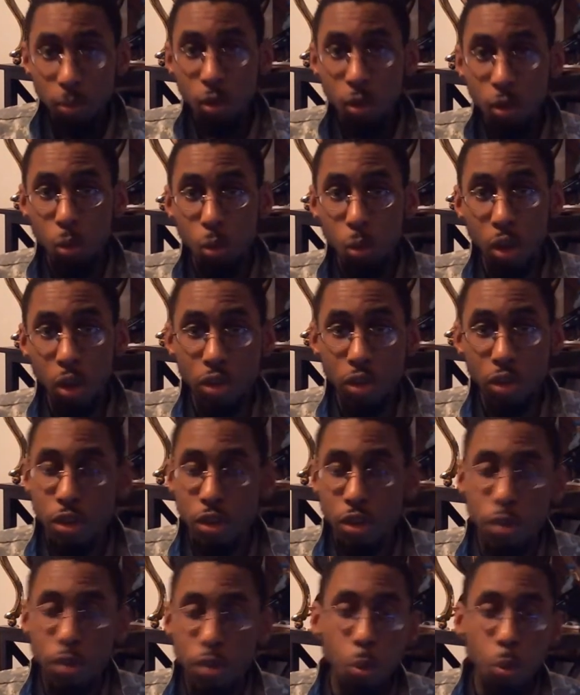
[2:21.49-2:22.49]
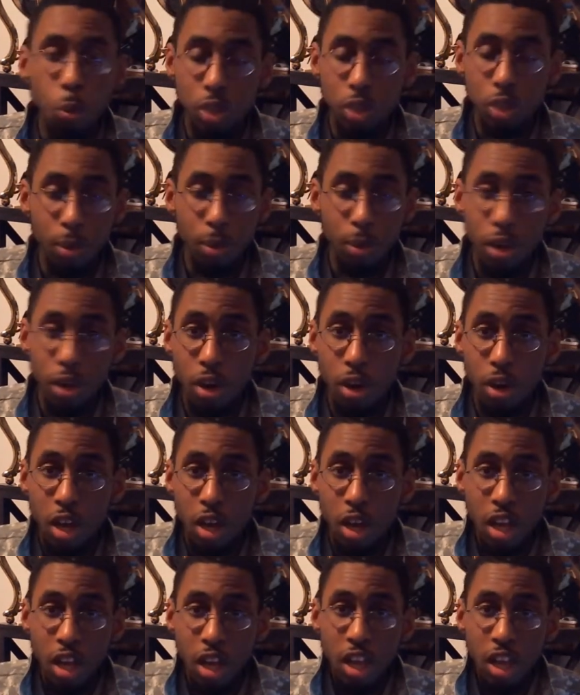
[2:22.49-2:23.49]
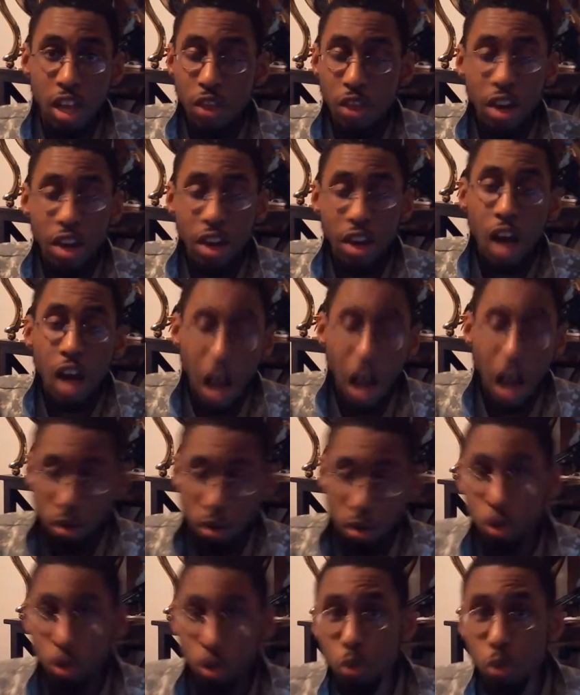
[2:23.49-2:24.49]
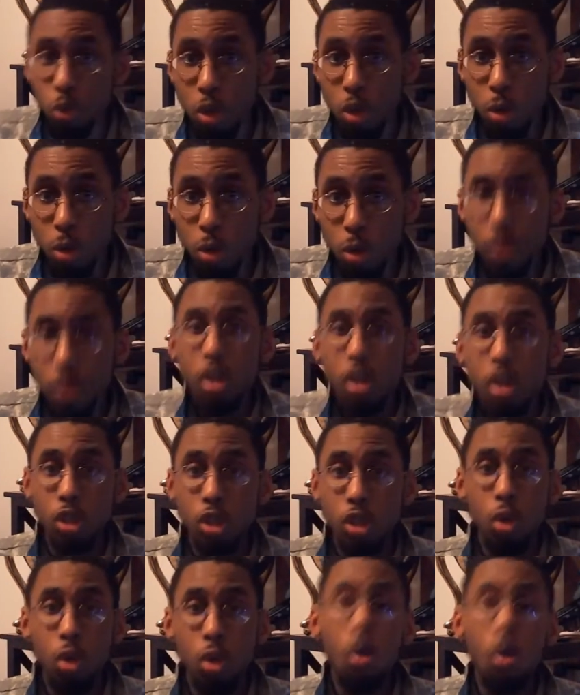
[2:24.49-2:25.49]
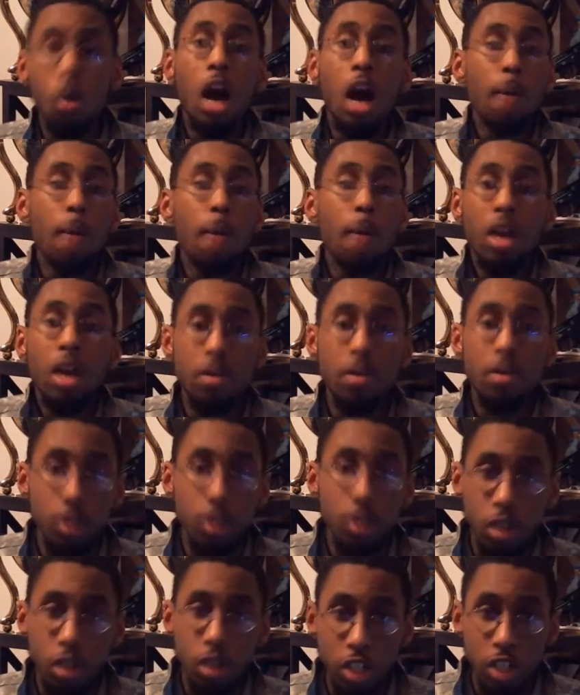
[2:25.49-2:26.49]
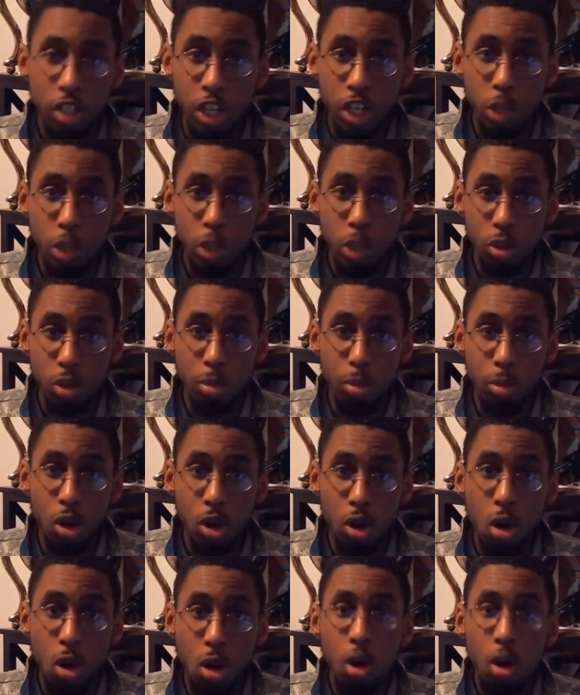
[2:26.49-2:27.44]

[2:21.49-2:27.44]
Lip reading: what something that I don't agree with, so I'm not even gonna engage with him at all.